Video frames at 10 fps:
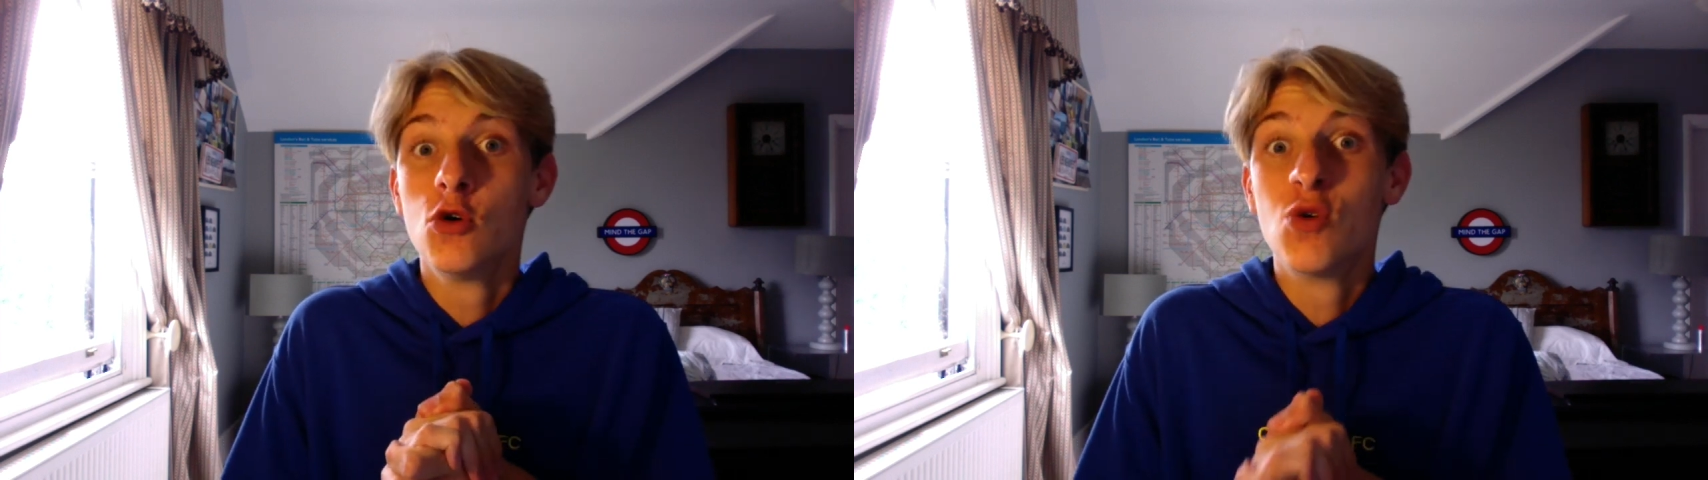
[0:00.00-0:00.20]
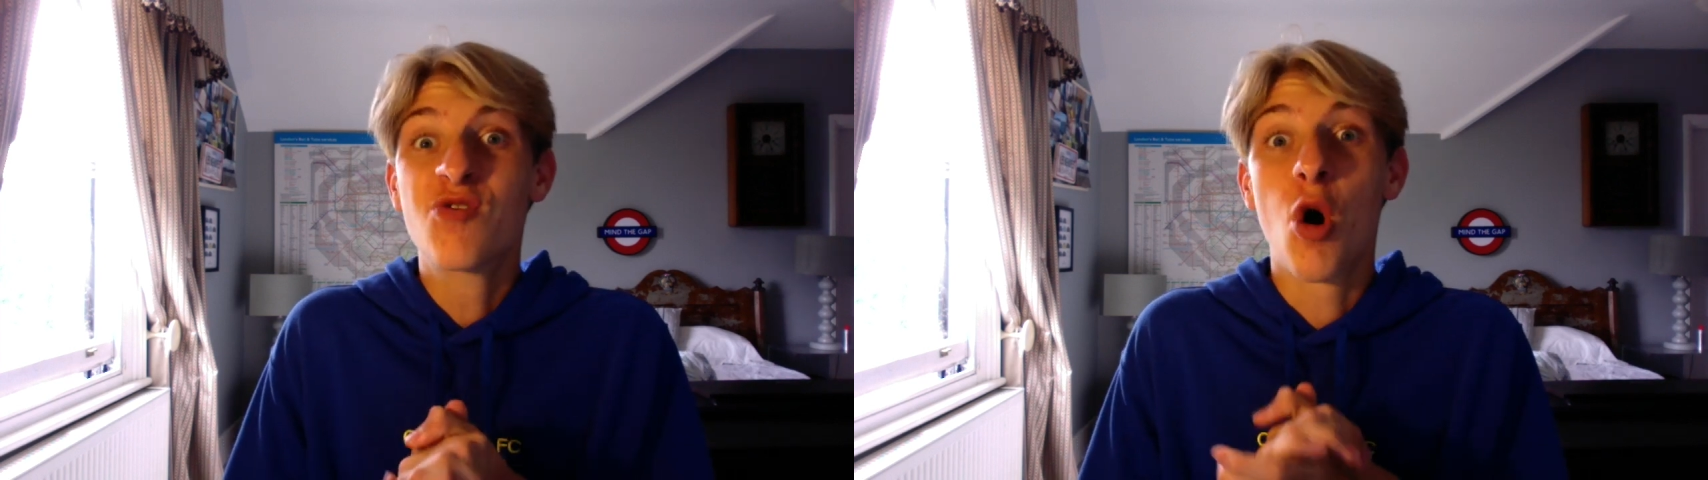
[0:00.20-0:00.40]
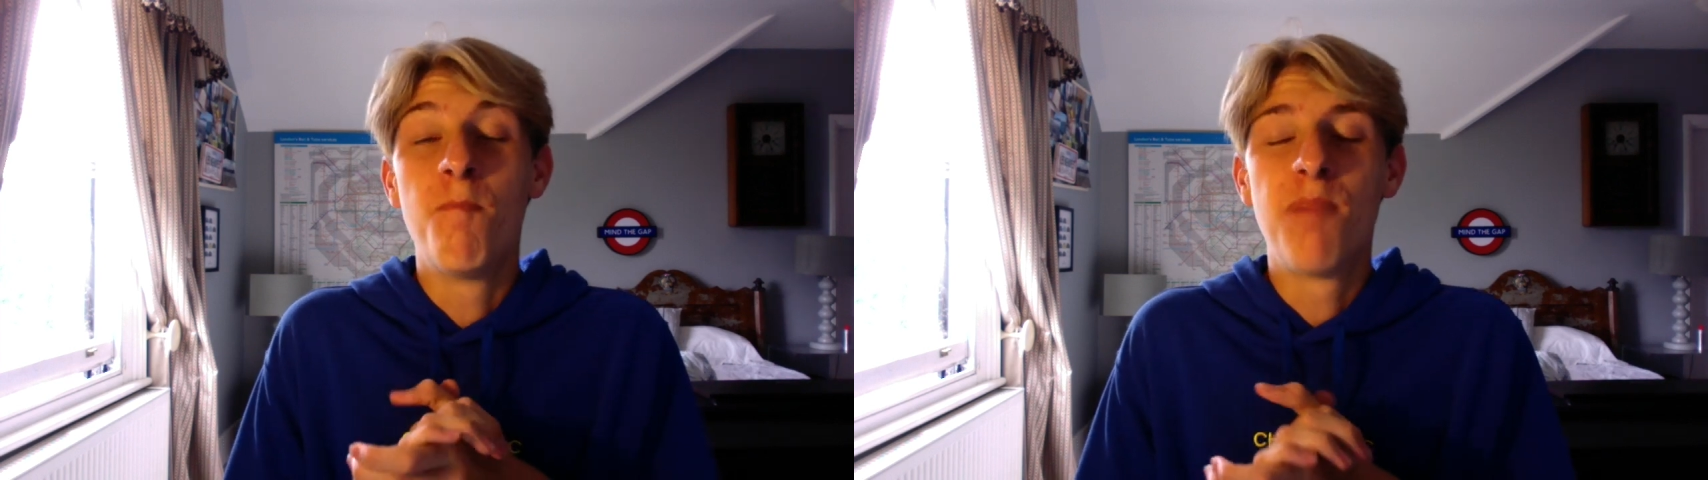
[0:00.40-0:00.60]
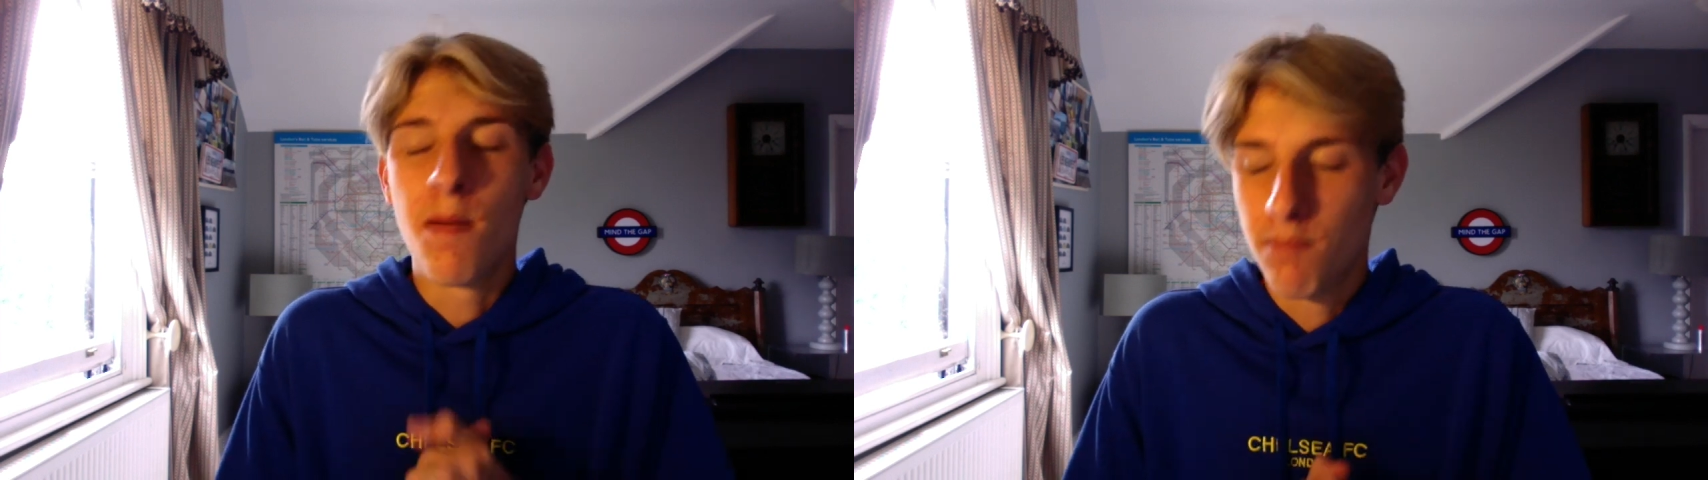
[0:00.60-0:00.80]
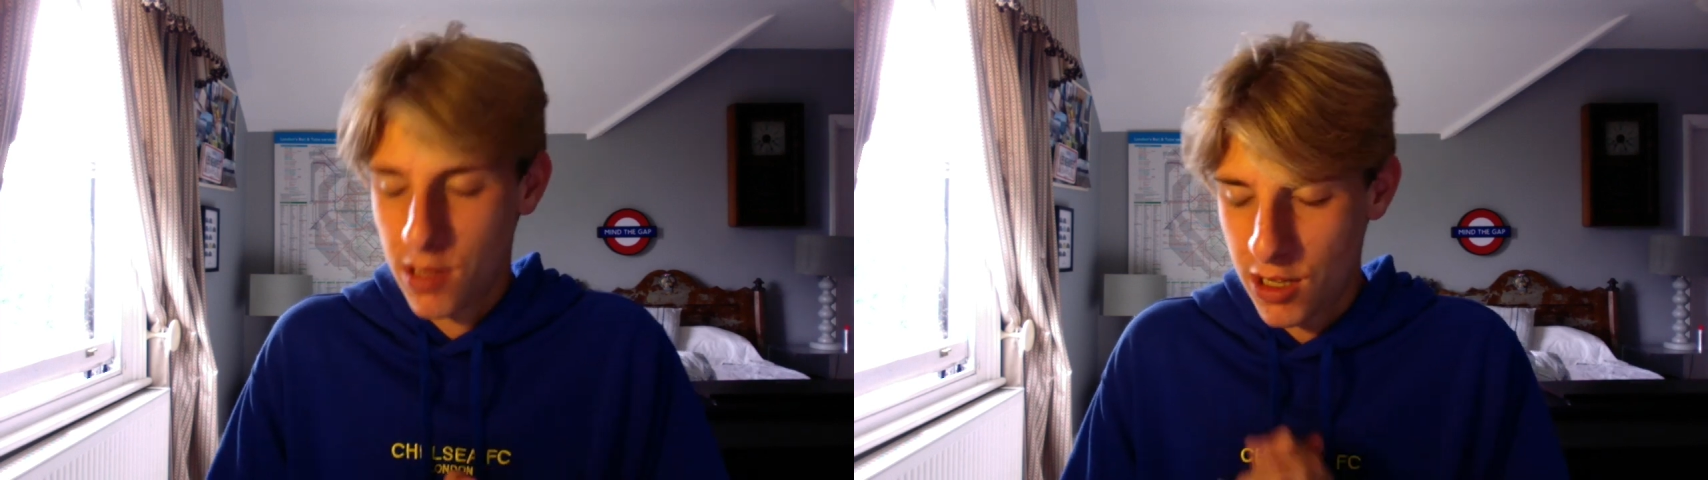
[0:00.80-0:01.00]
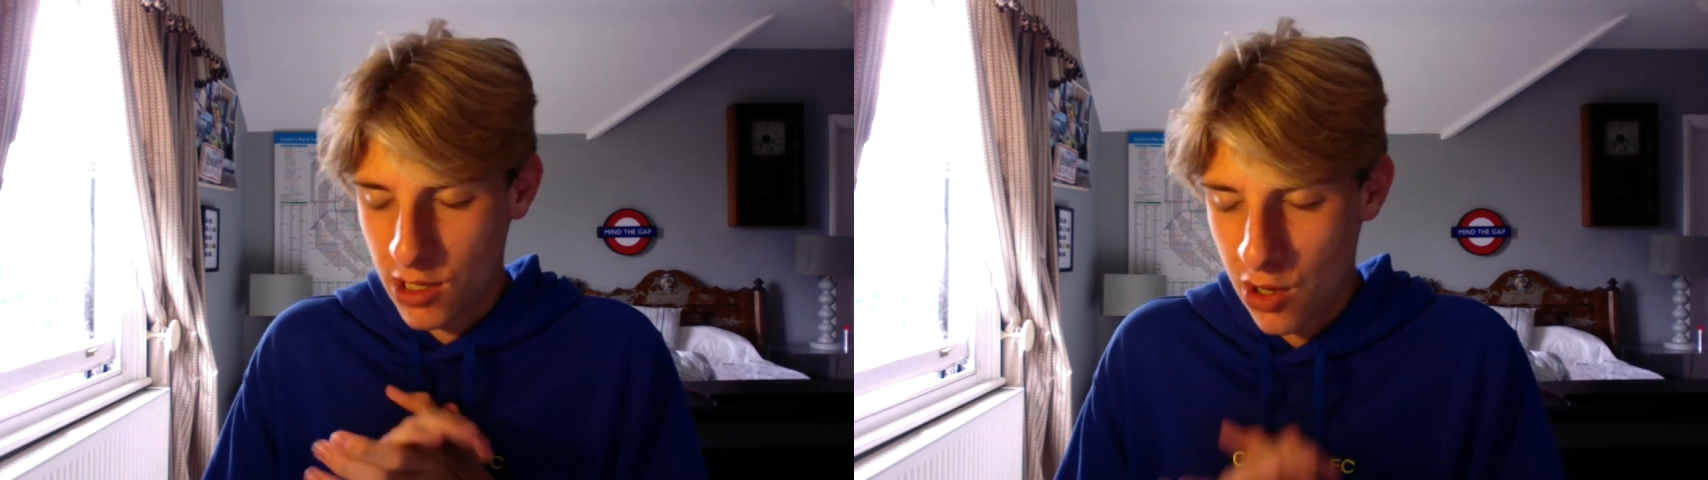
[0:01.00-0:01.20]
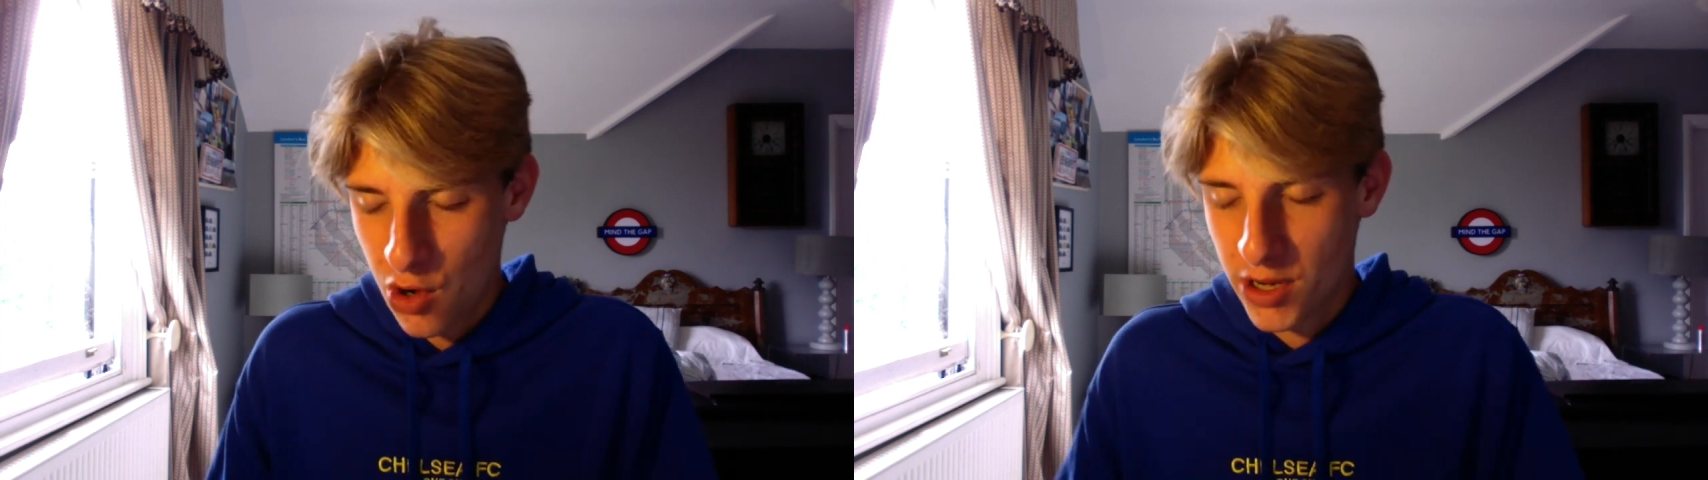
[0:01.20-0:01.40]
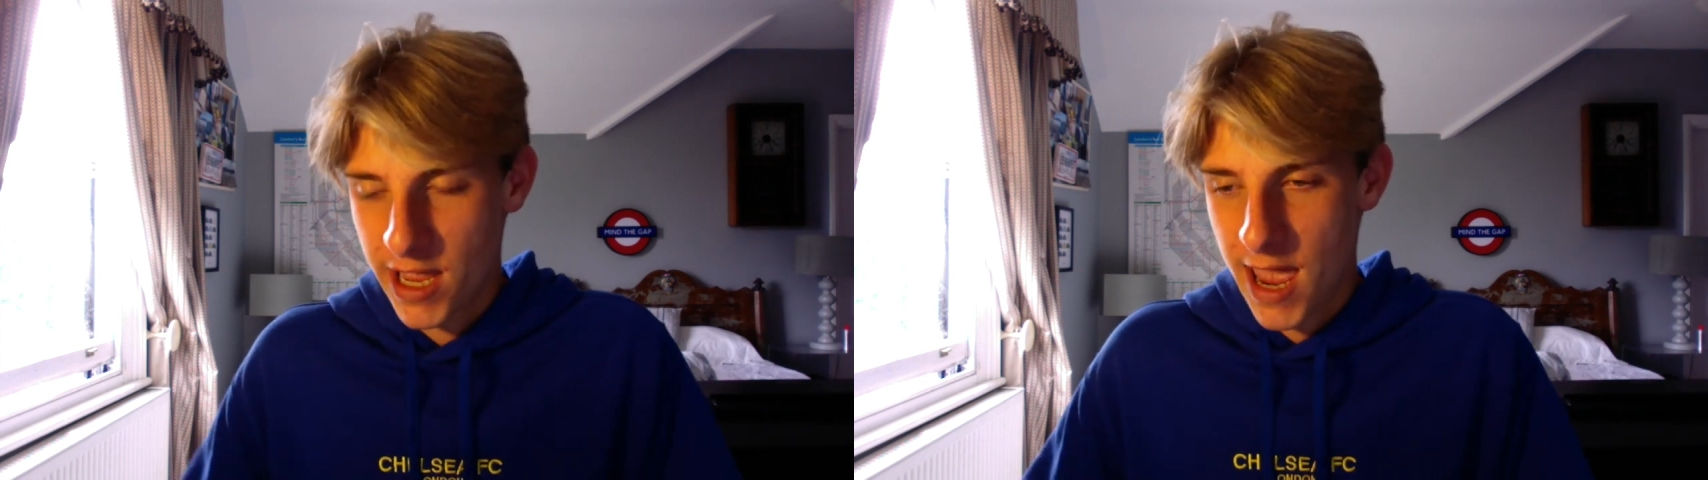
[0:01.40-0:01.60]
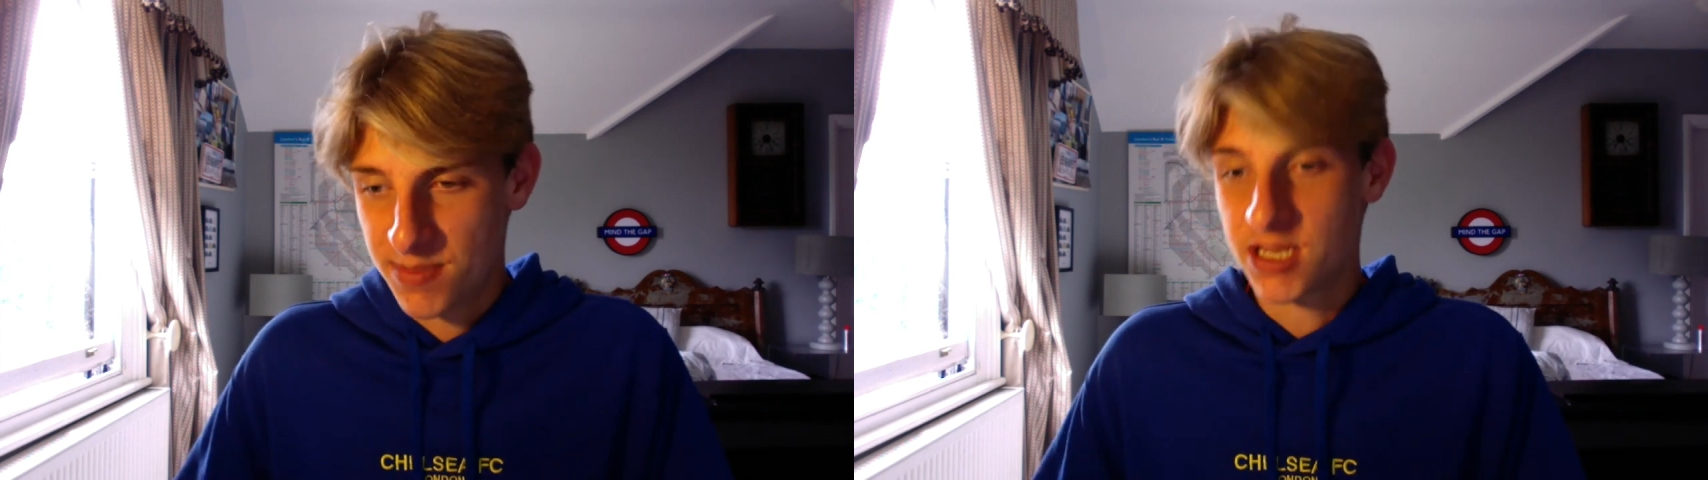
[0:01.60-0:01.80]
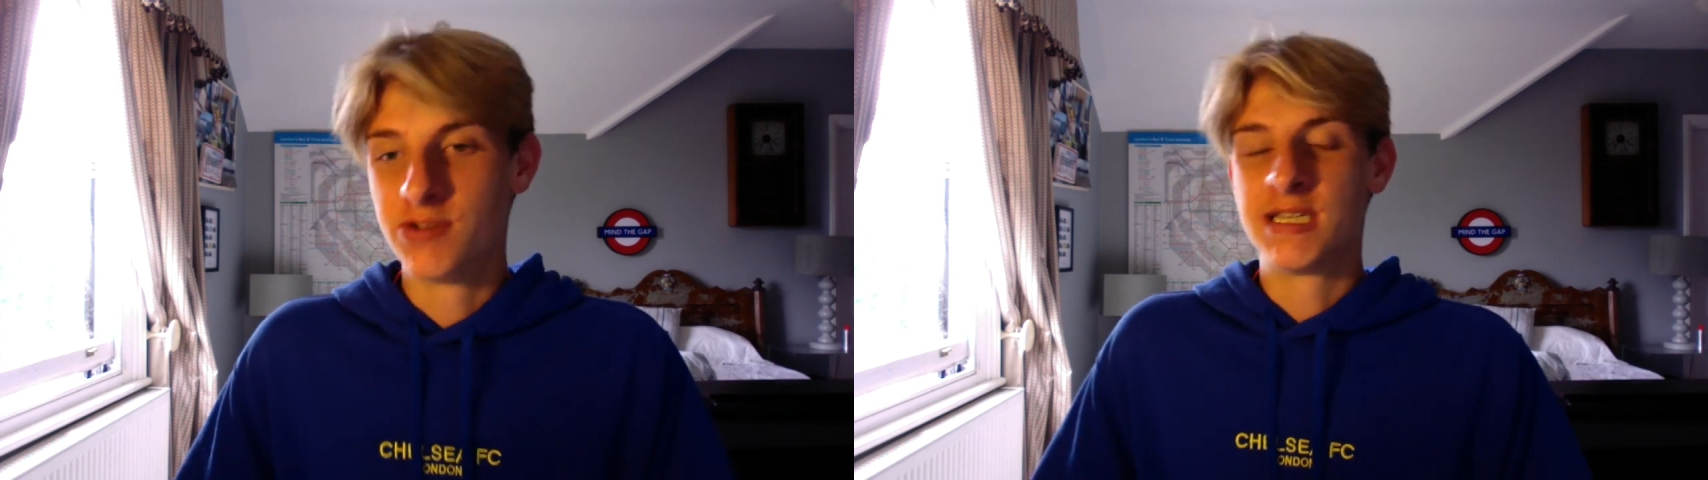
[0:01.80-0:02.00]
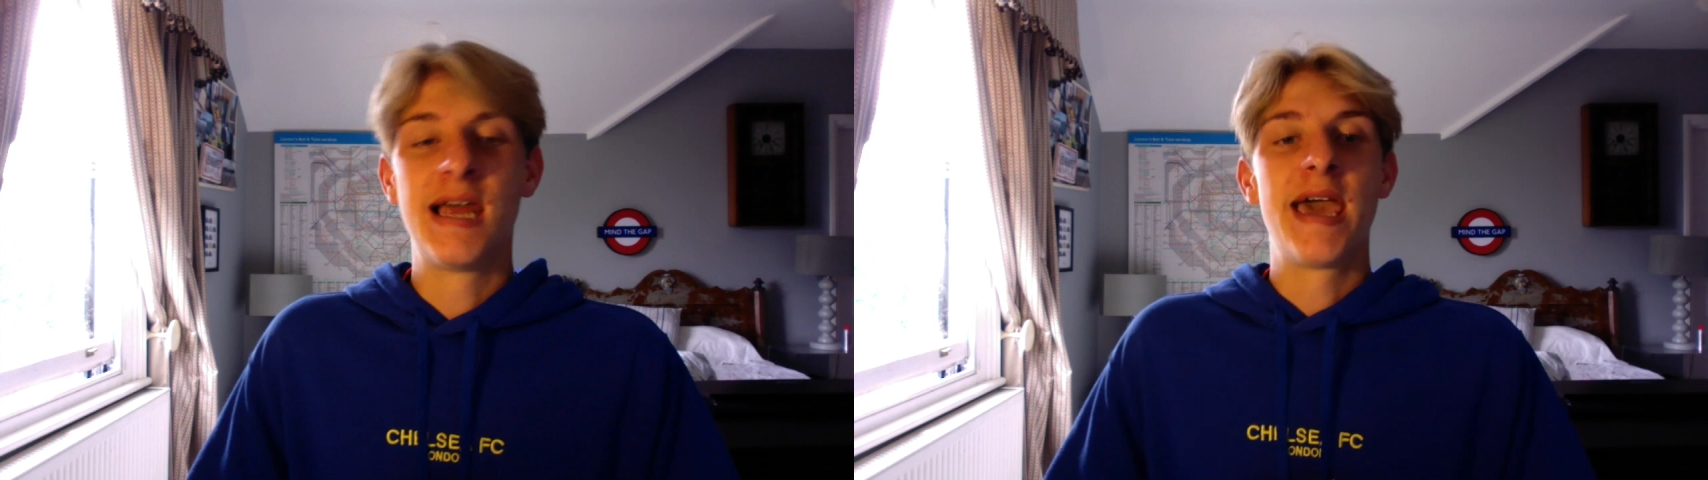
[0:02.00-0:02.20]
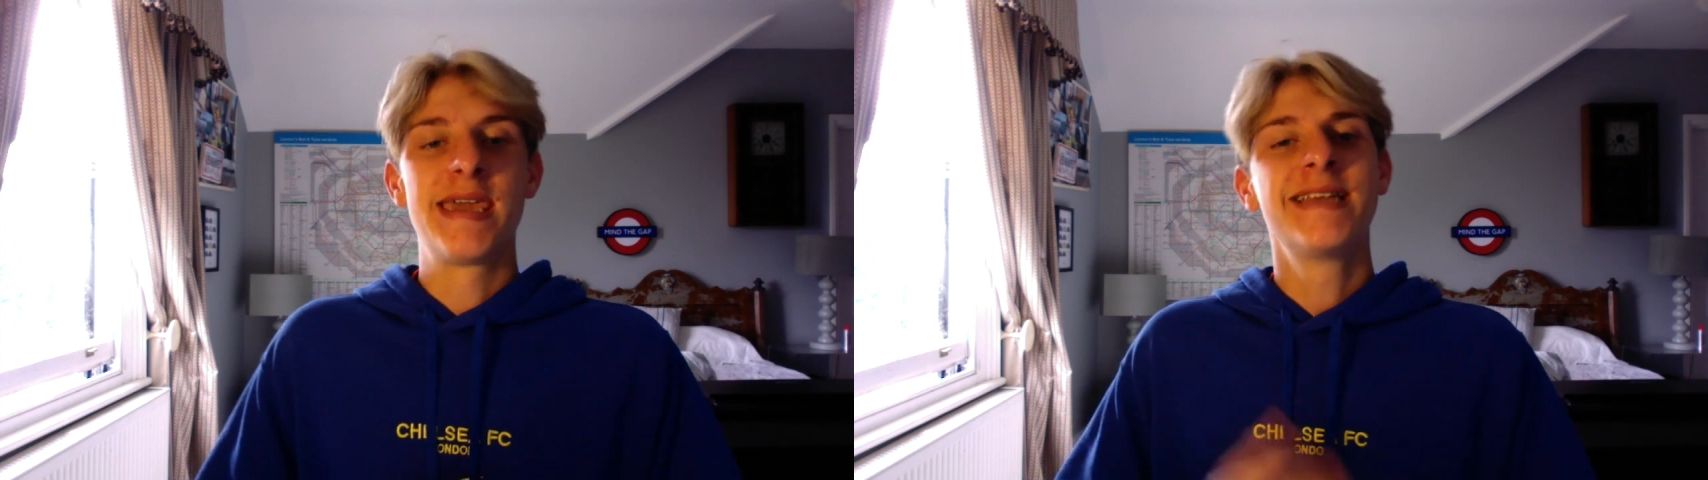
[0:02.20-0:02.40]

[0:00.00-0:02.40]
we've got a bumper long episode today.